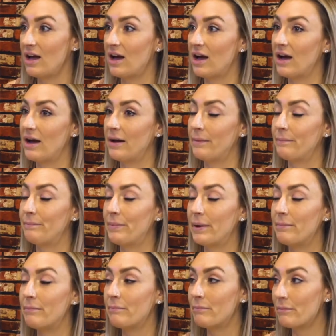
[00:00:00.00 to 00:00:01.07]
Uh,
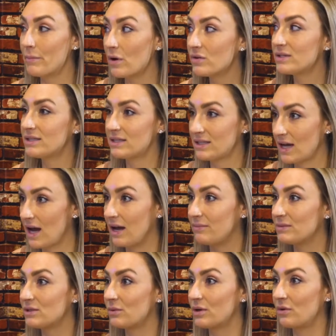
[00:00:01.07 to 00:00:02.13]
but most
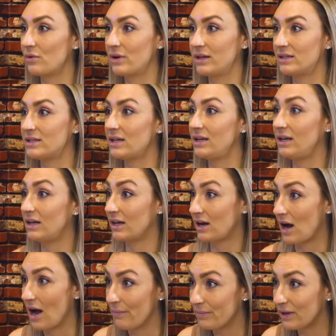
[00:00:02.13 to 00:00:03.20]
times we're going to need a
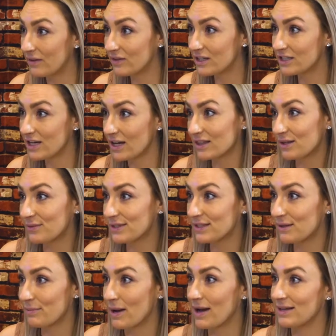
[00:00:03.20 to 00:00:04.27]
copy of the check that was
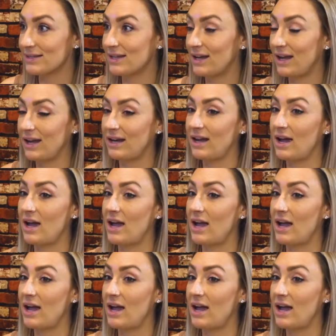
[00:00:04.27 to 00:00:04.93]
deposited,